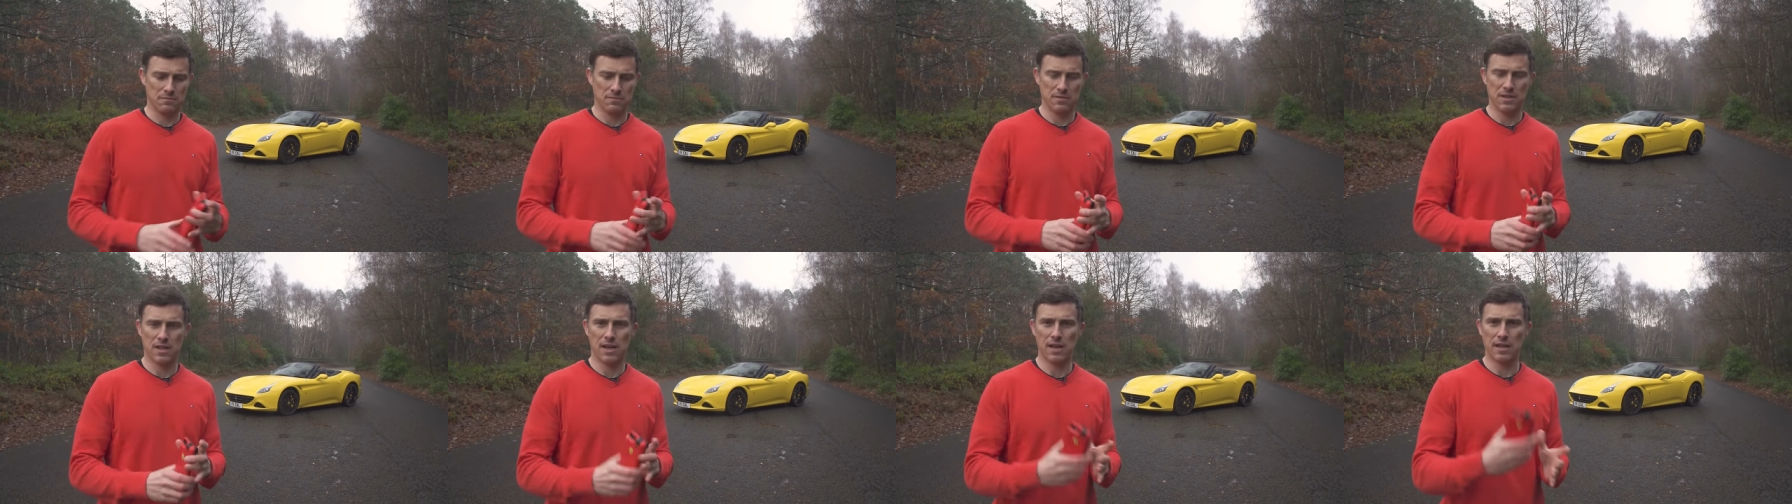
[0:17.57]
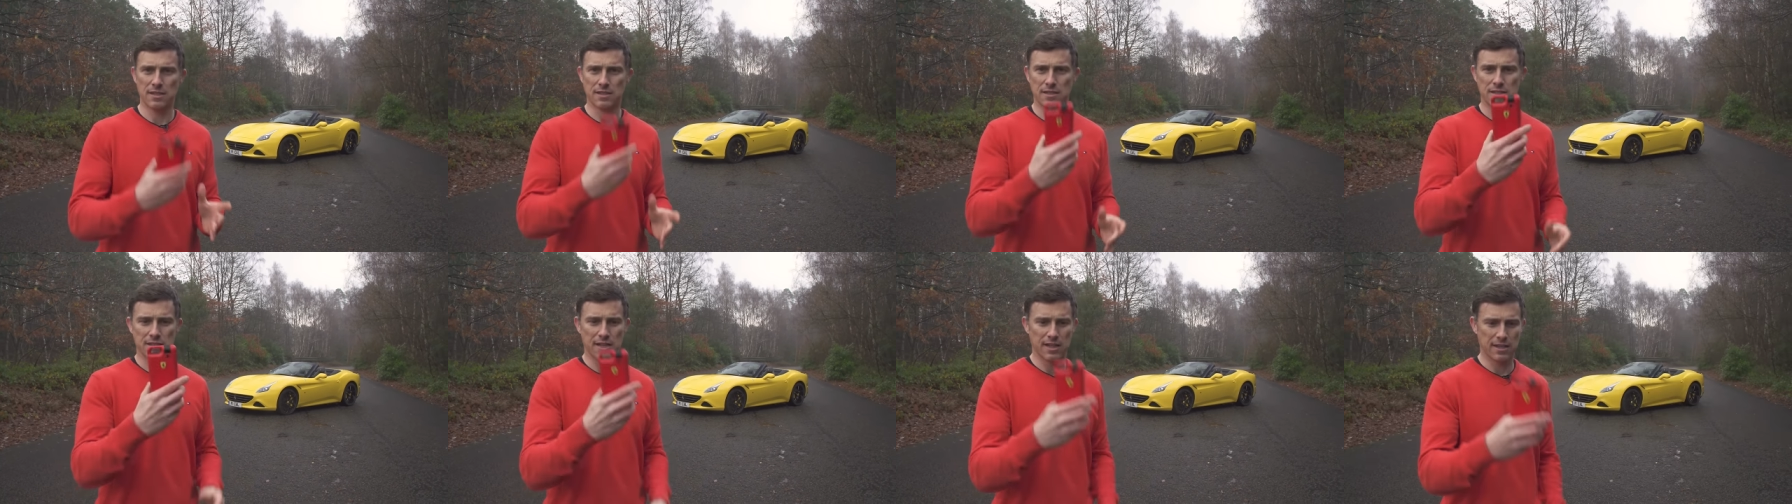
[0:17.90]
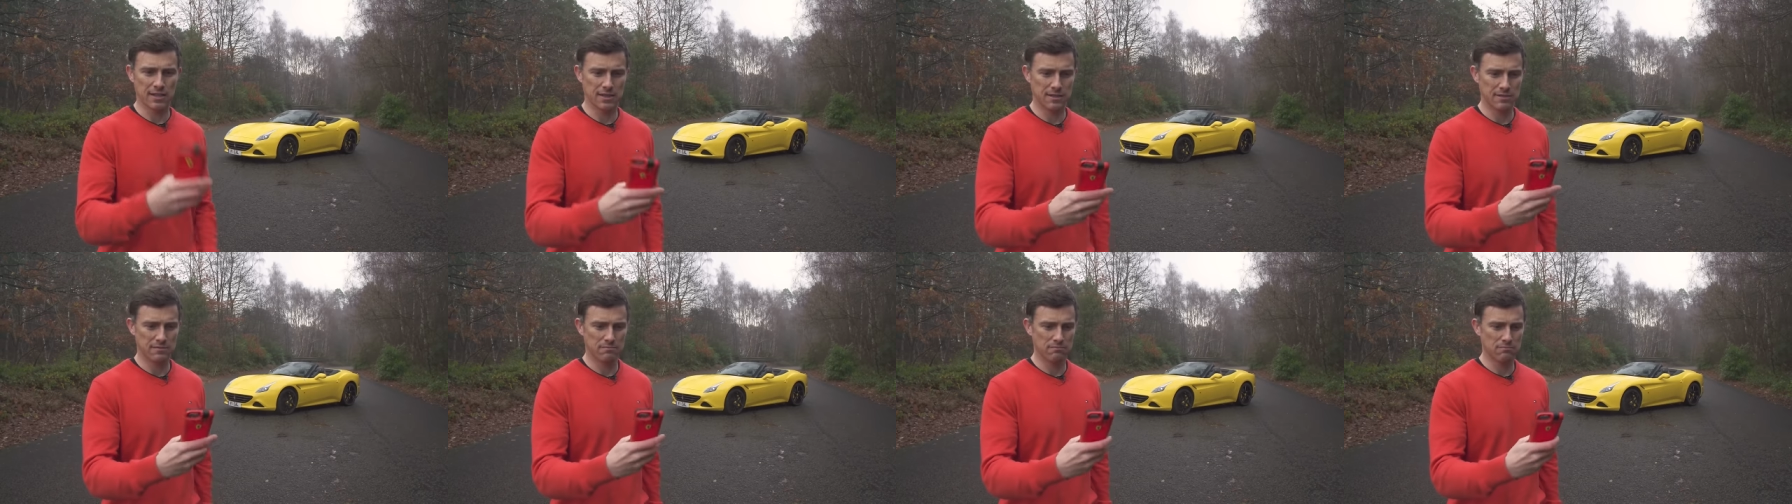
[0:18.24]
Yeah, it
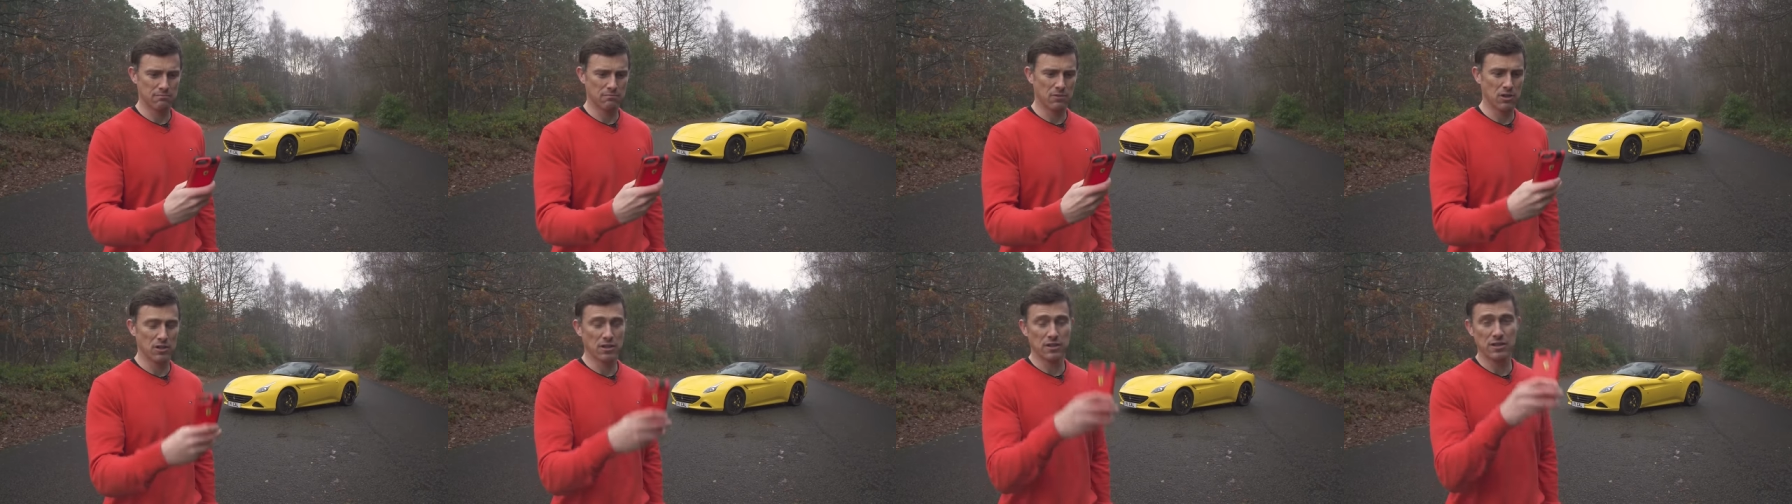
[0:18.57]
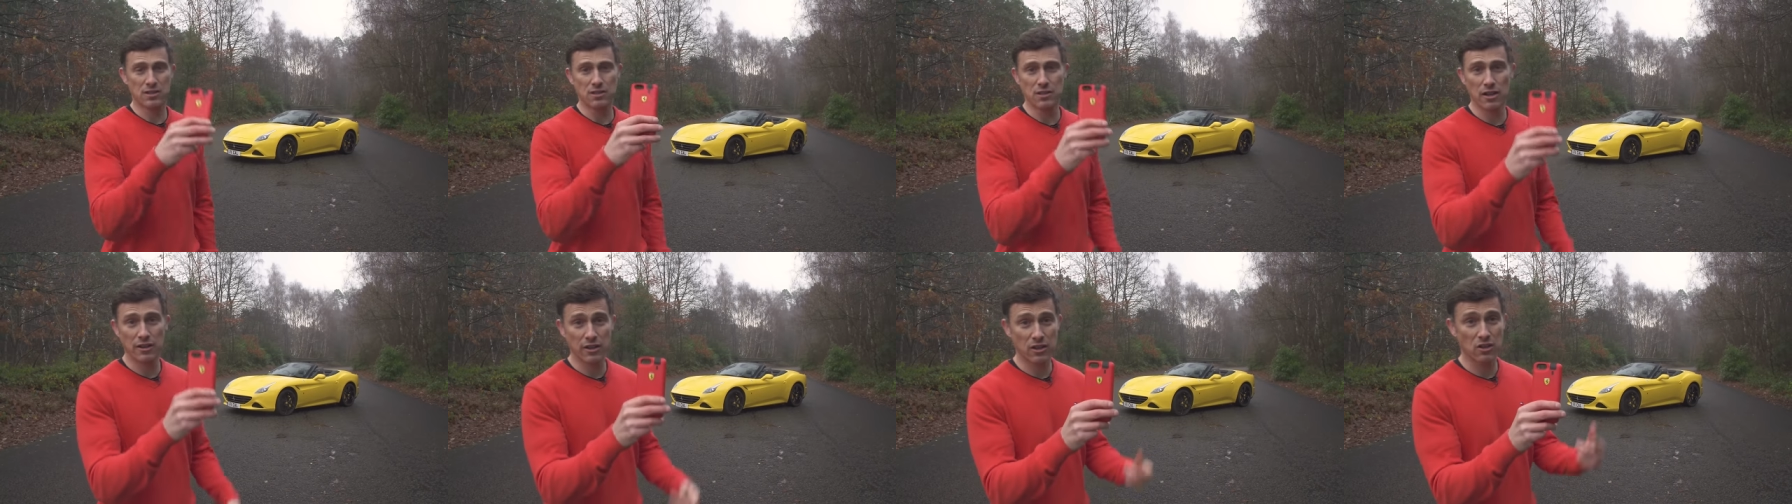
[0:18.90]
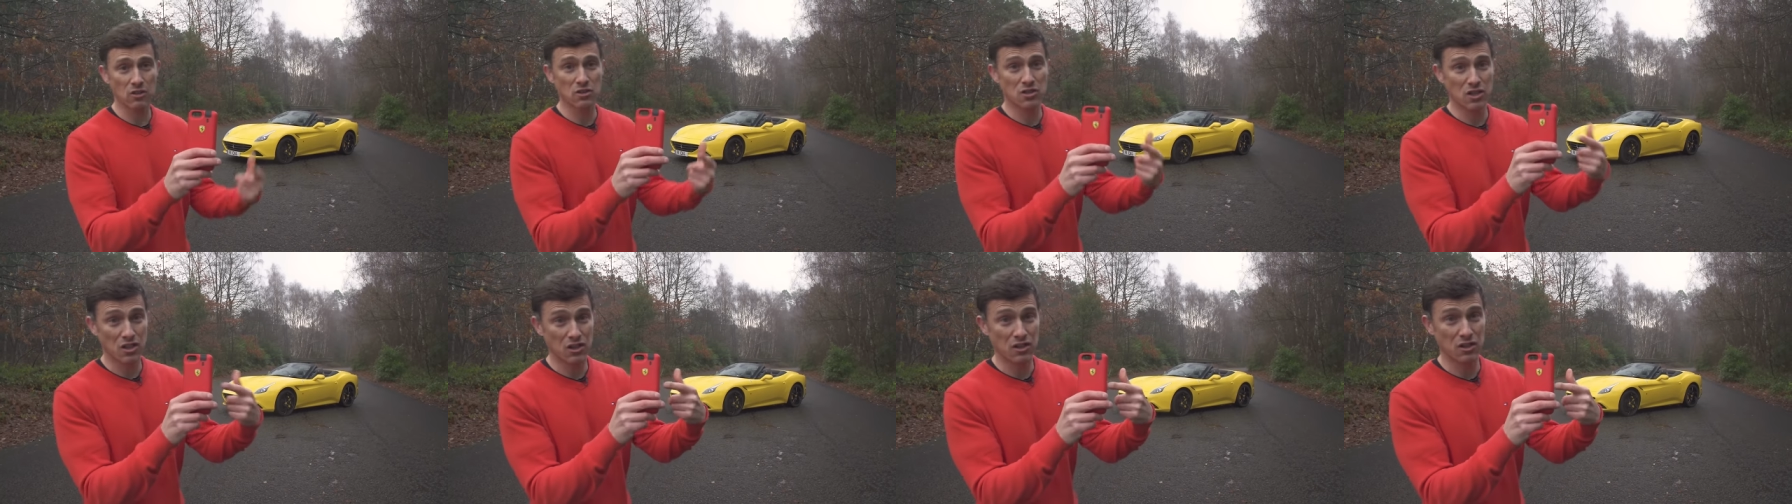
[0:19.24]
stinks. Mind you, this will only cost you